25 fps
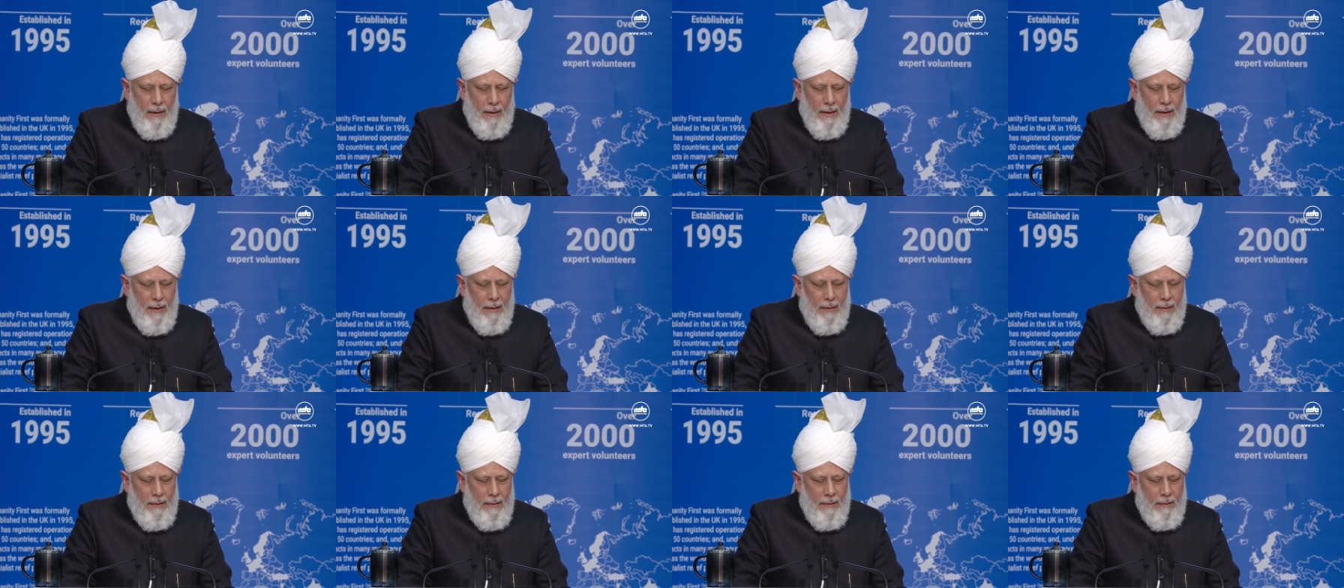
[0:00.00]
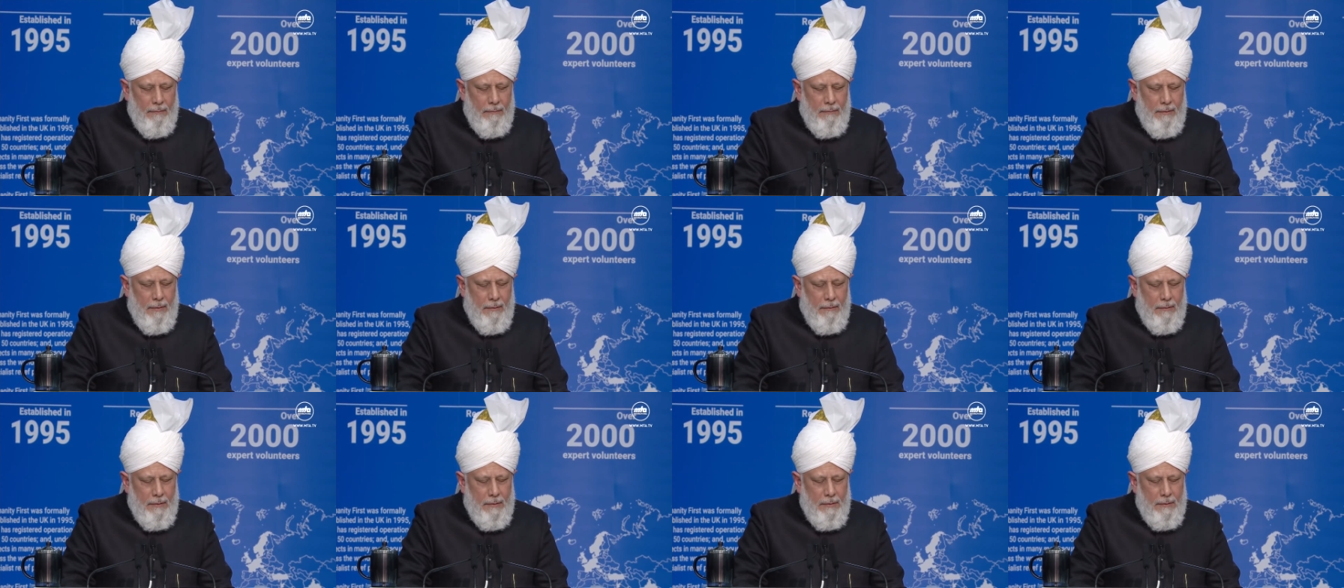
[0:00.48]
and the
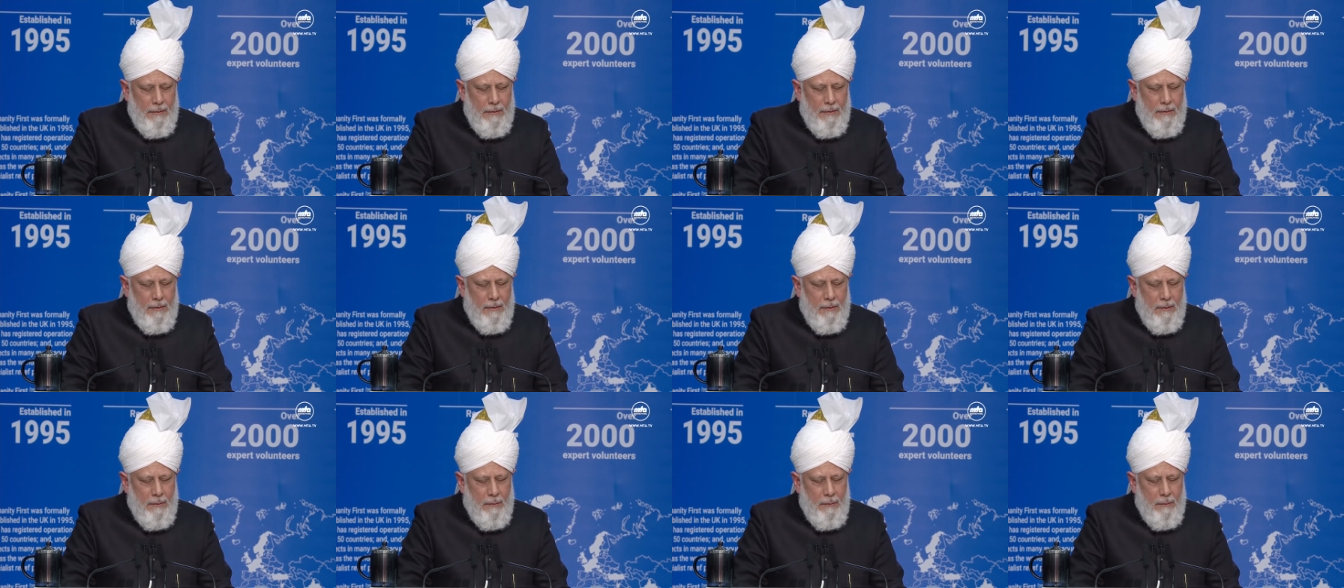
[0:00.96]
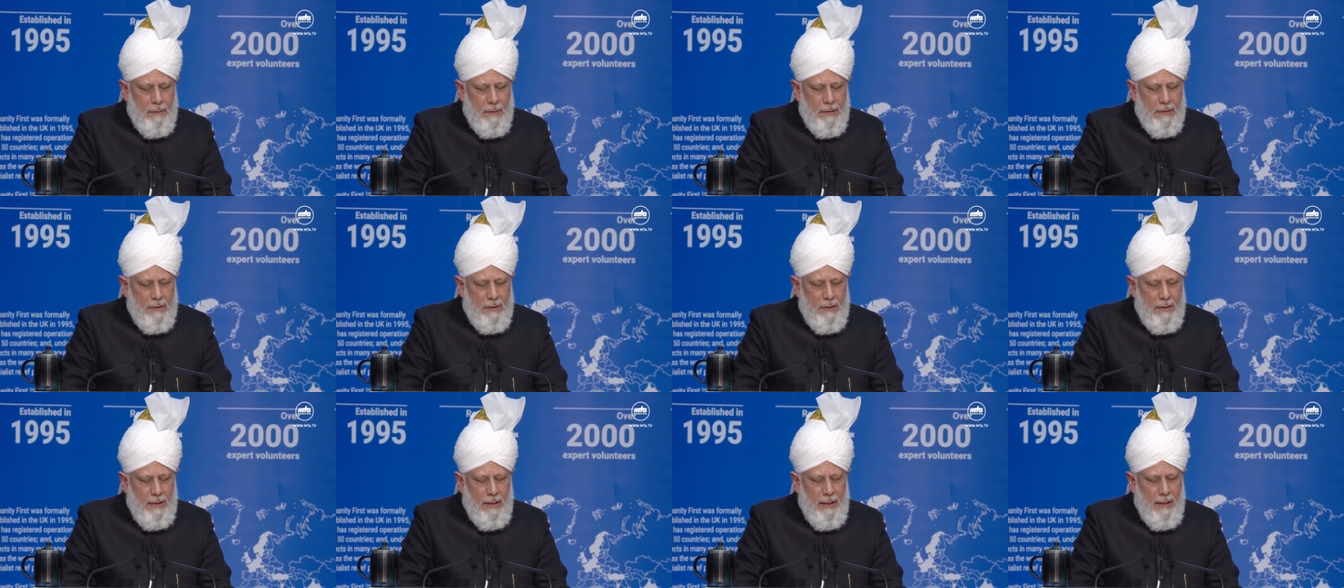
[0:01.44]
favors
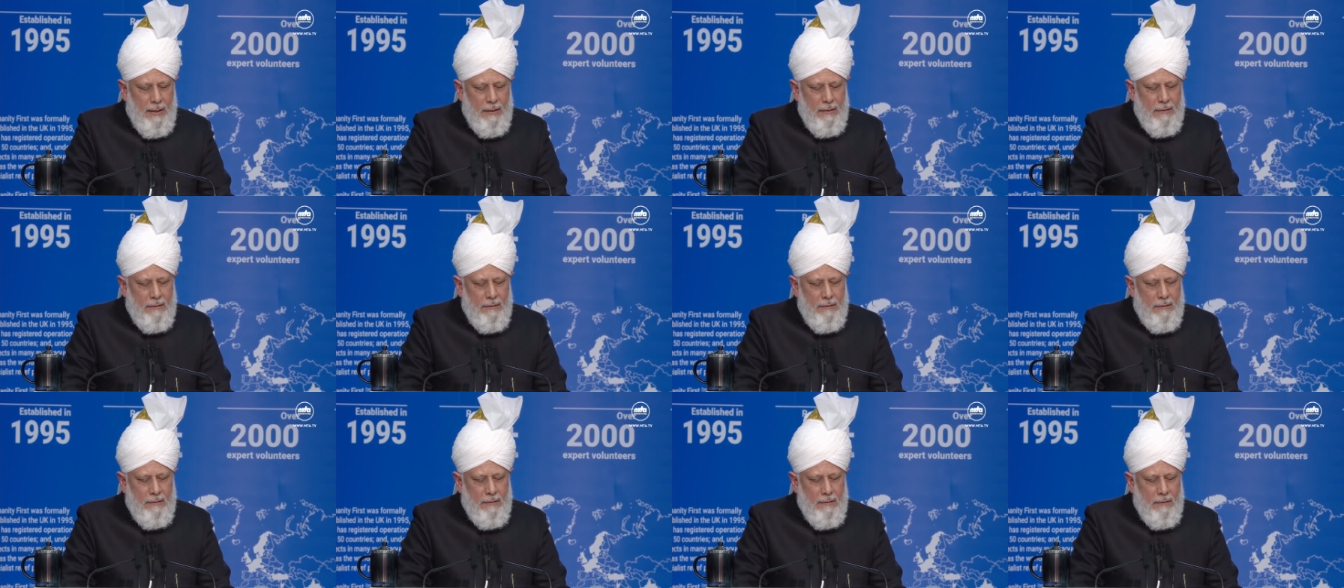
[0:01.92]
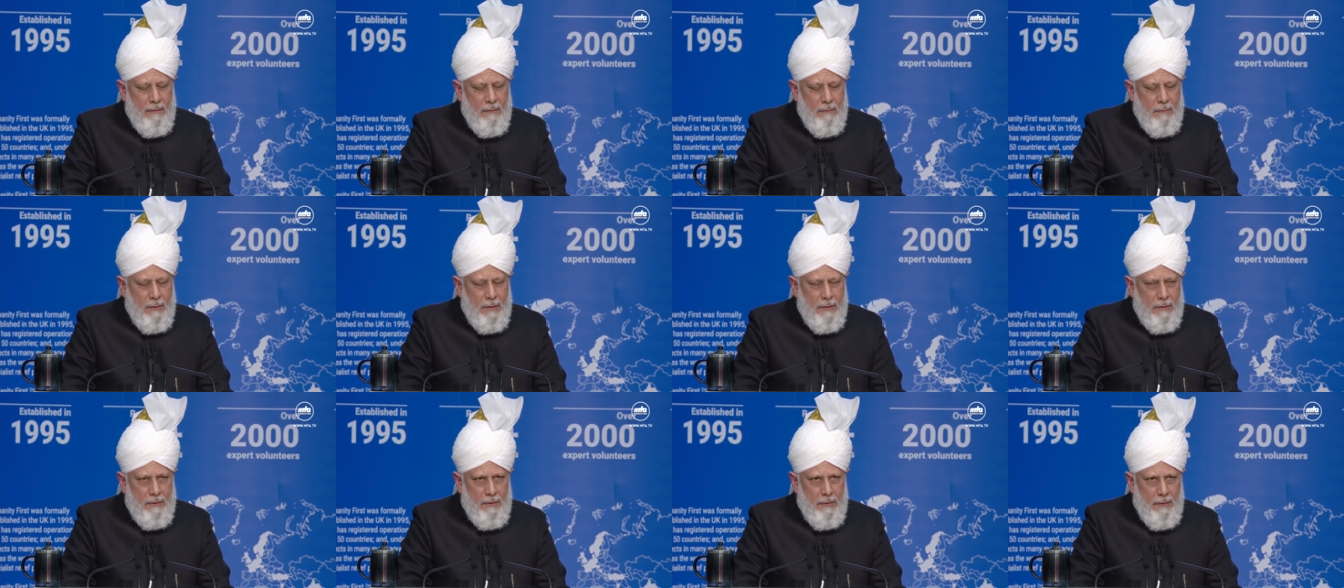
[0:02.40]
which He has
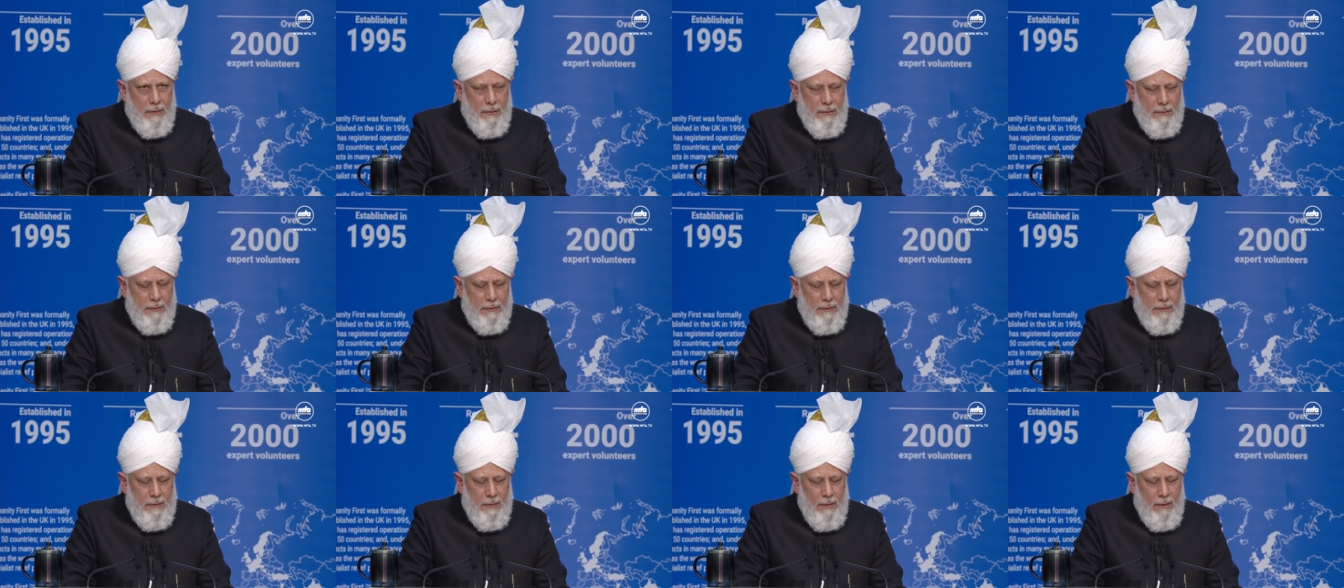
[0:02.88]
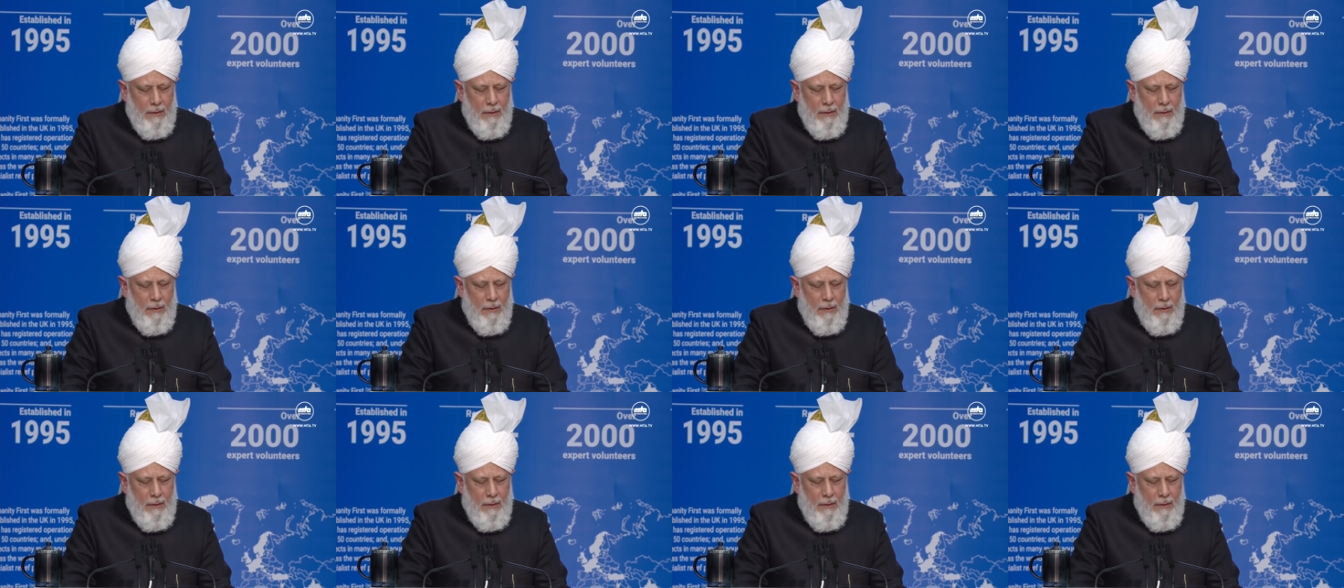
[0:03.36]
bestowed